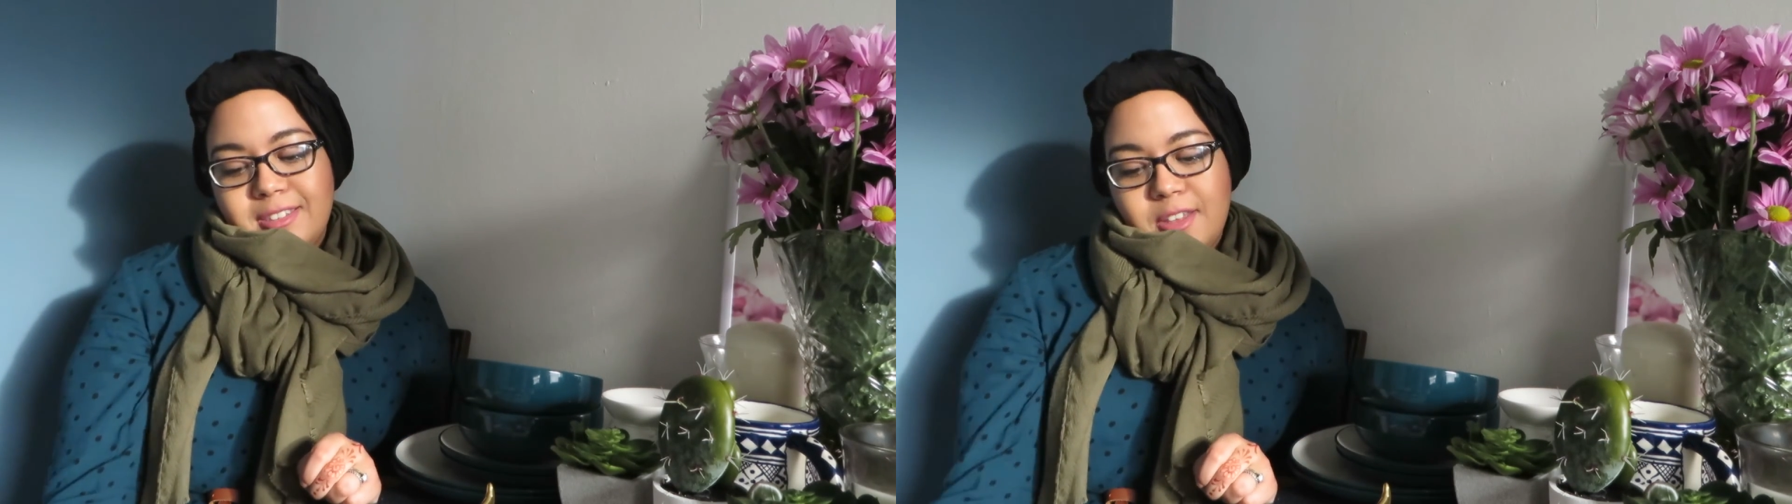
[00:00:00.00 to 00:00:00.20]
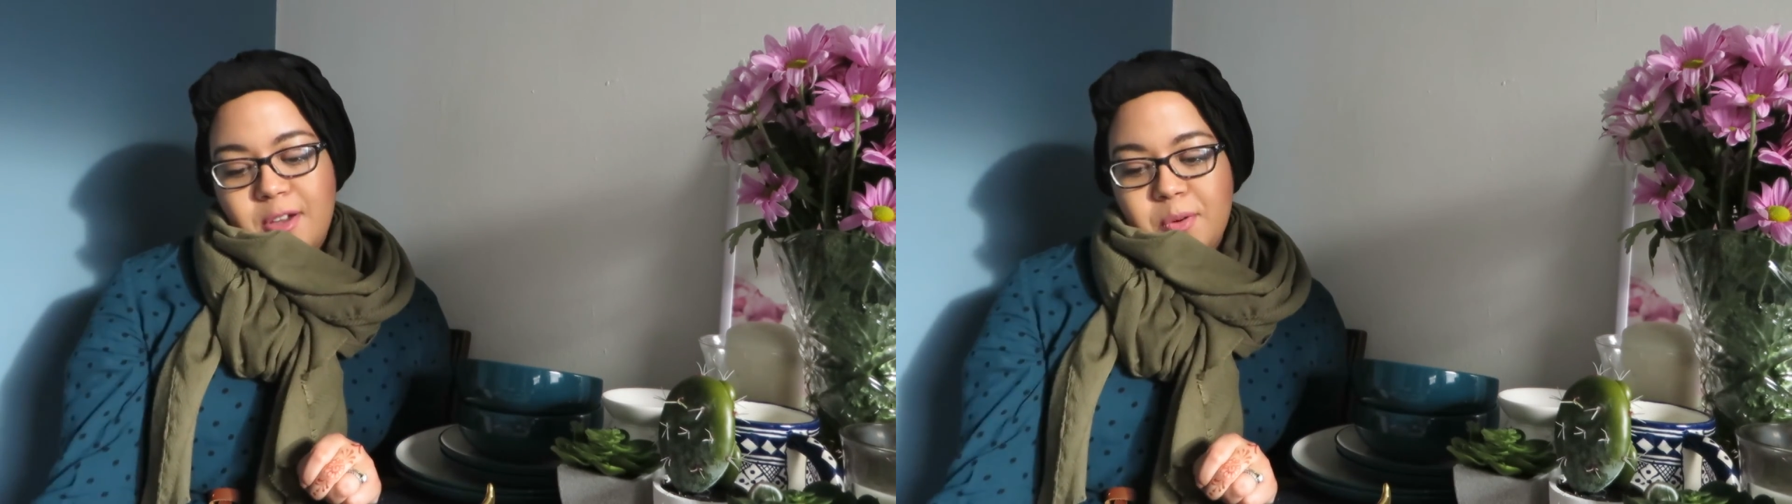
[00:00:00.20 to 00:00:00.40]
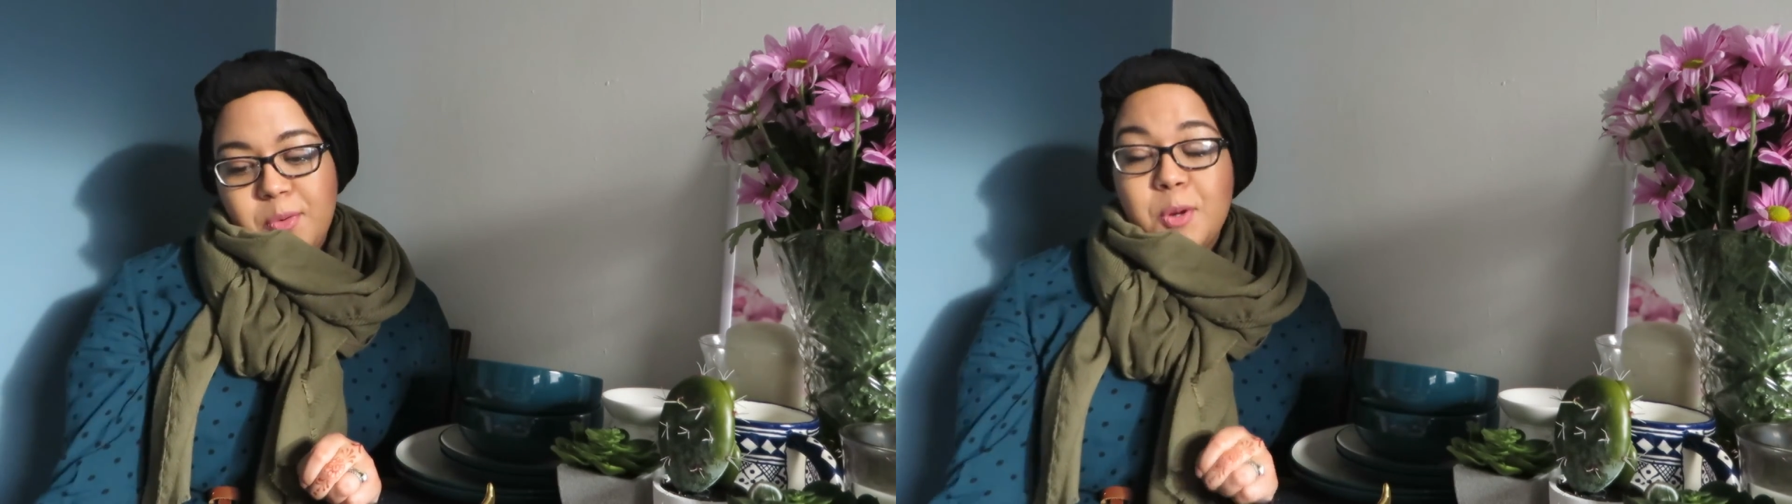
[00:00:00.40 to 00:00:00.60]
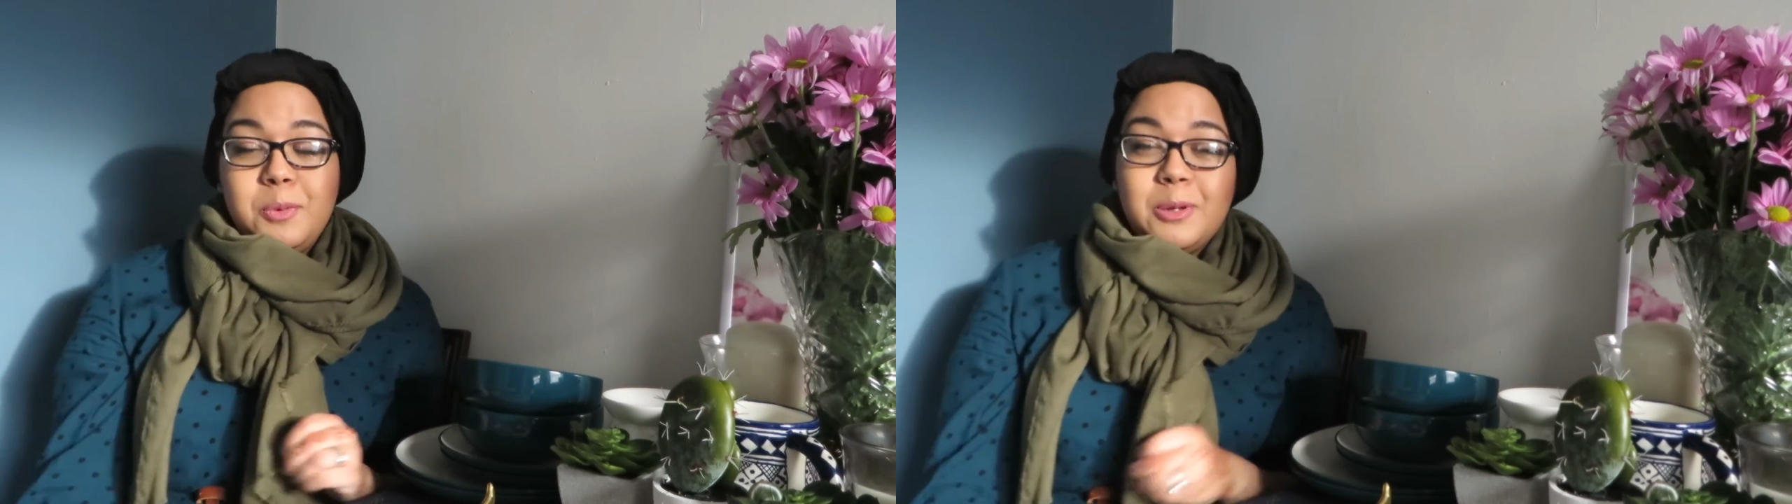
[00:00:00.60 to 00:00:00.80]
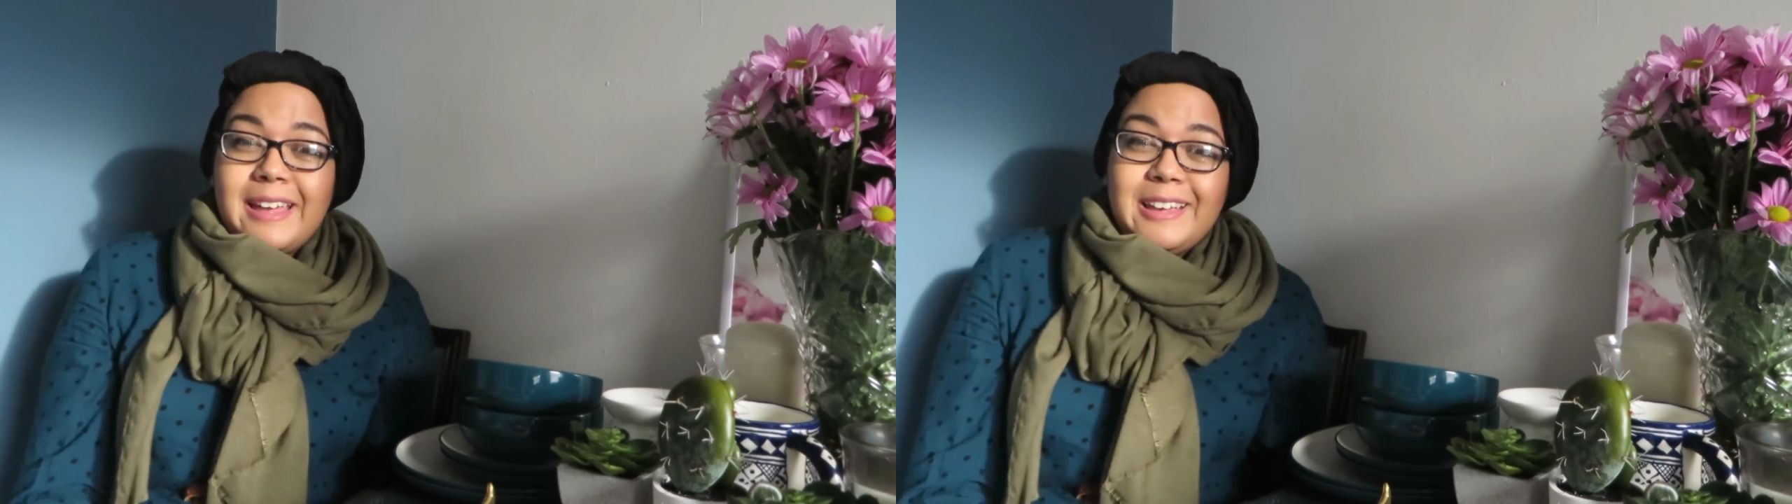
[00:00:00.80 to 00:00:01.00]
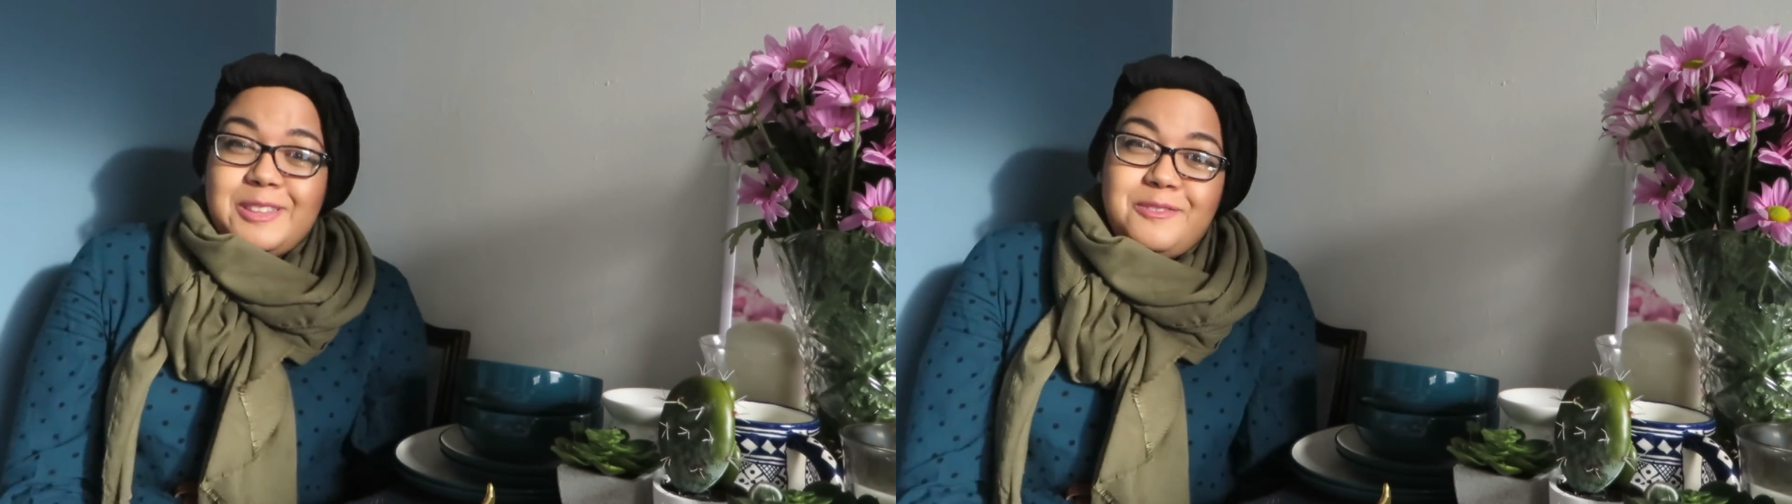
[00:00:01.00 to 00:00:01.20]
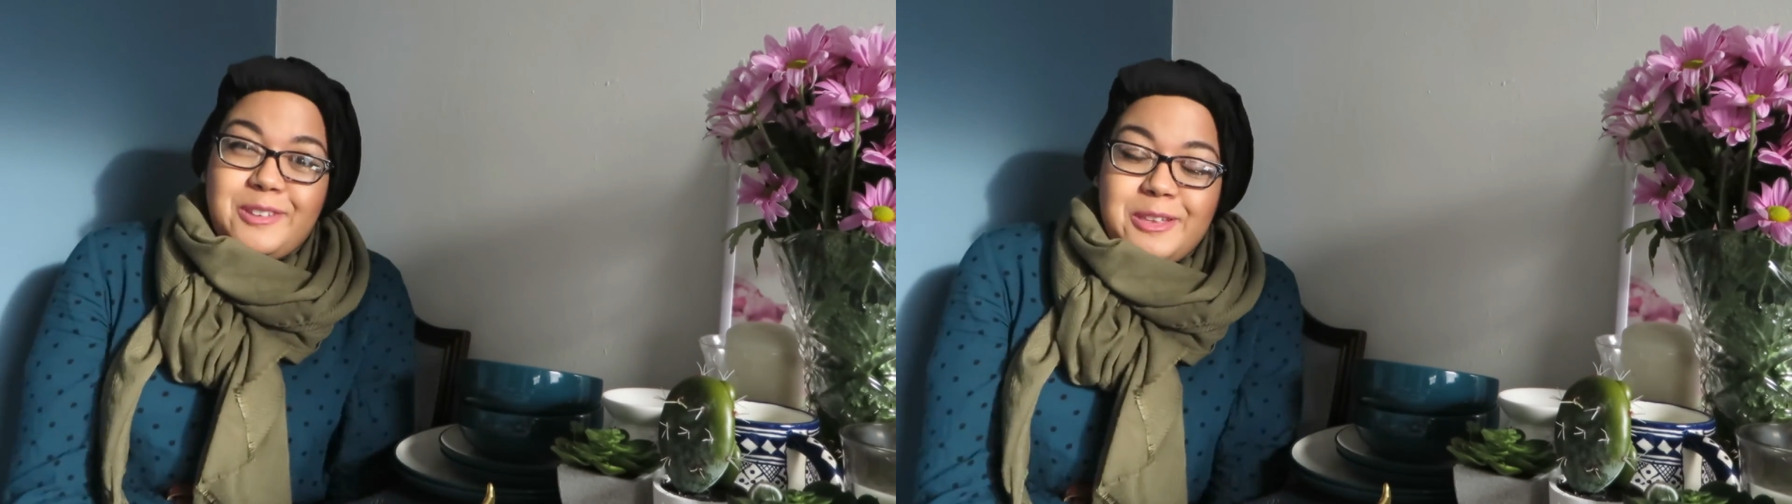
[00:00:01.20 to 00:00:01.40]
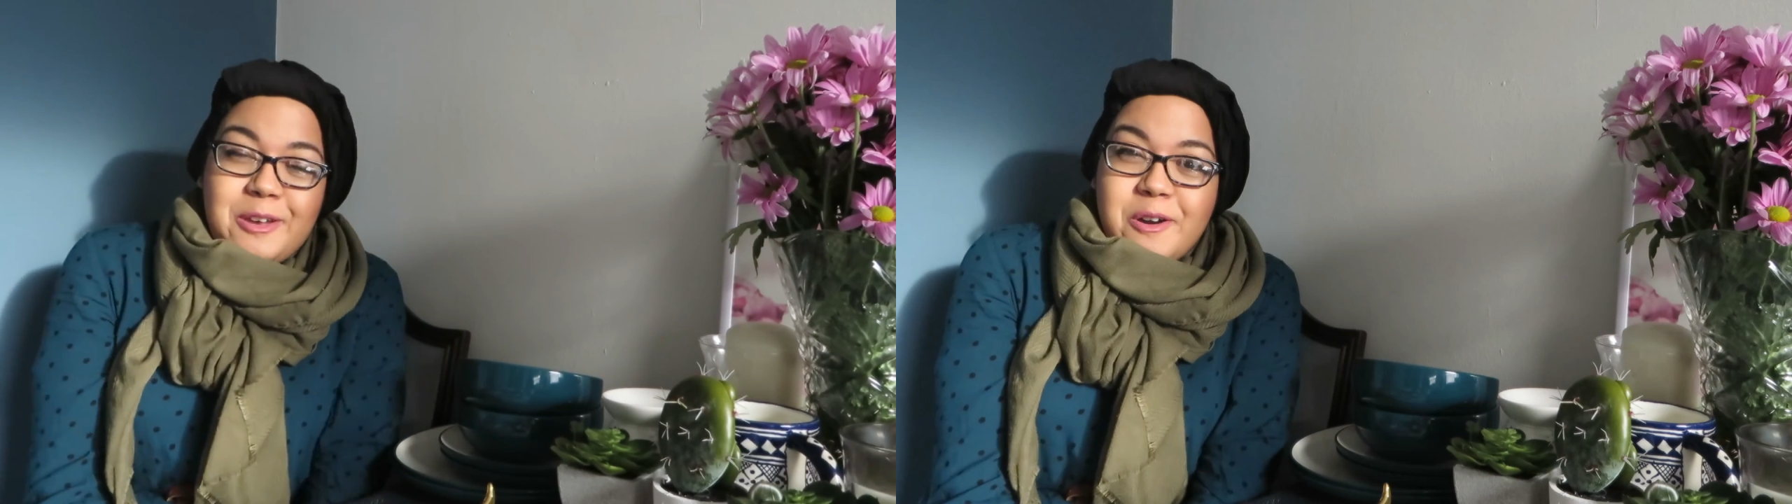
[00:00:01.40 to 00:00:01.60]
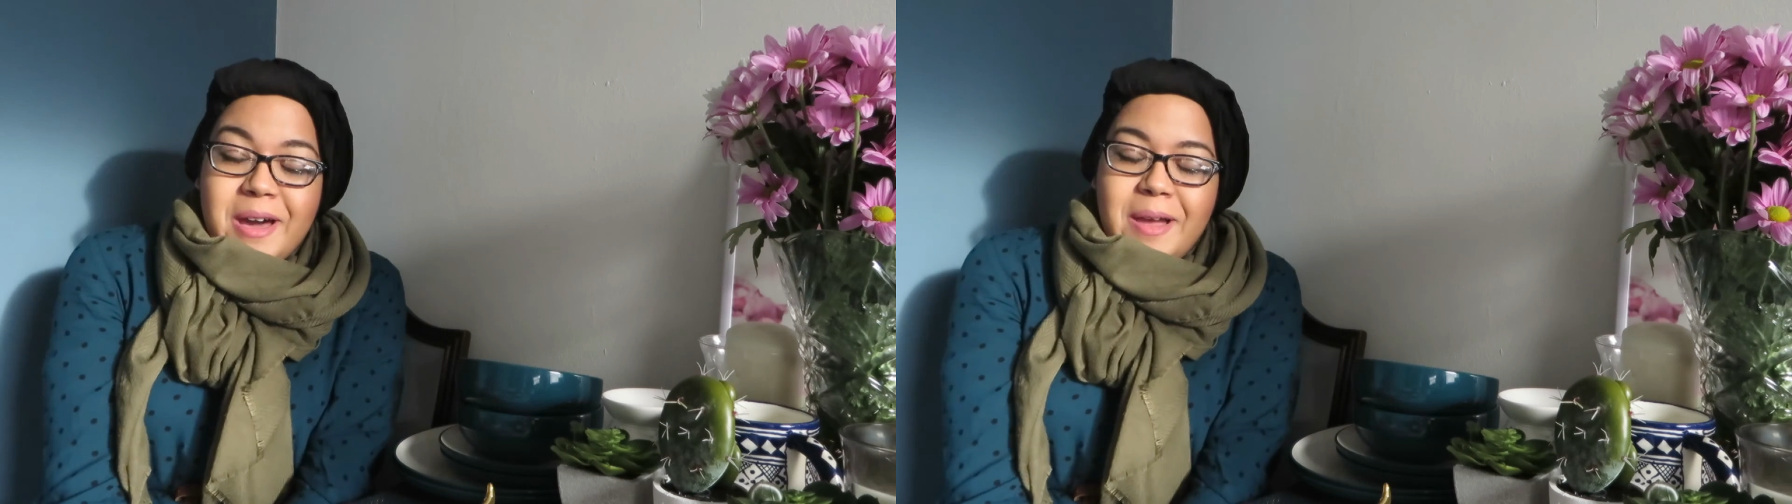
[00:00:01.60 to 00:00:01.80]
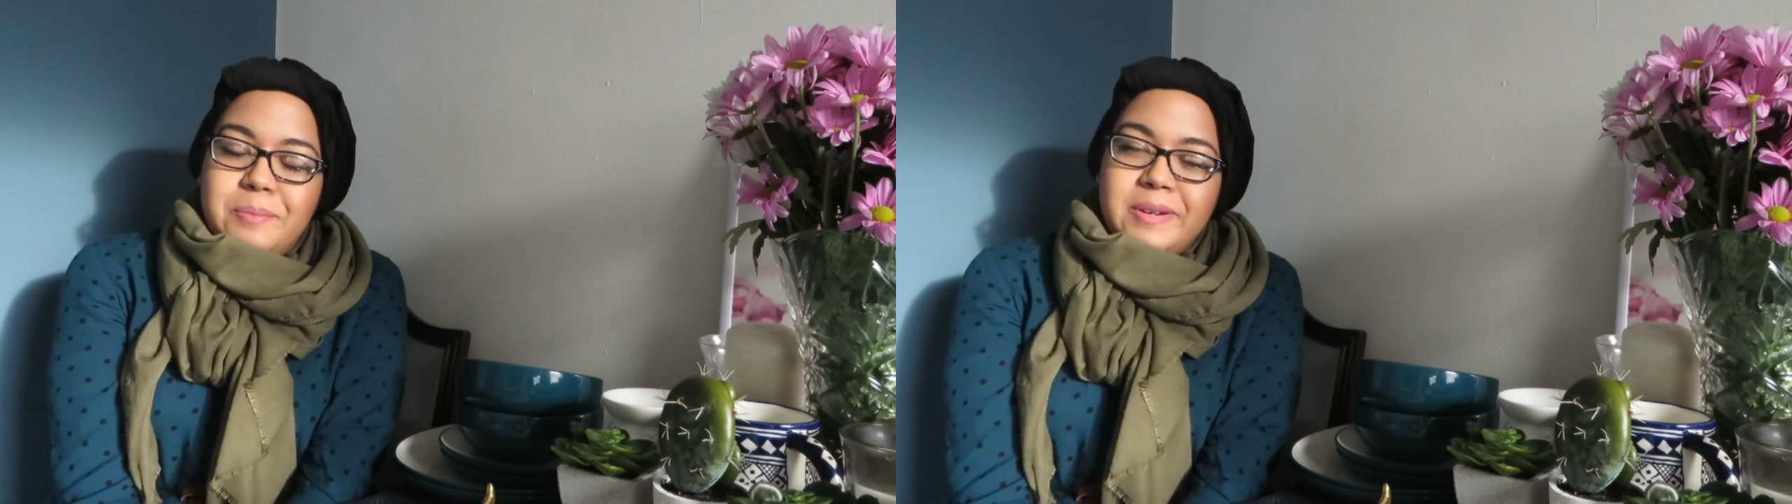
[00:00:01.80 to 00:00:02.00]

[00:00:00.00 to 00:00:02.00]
So we hope you like the video and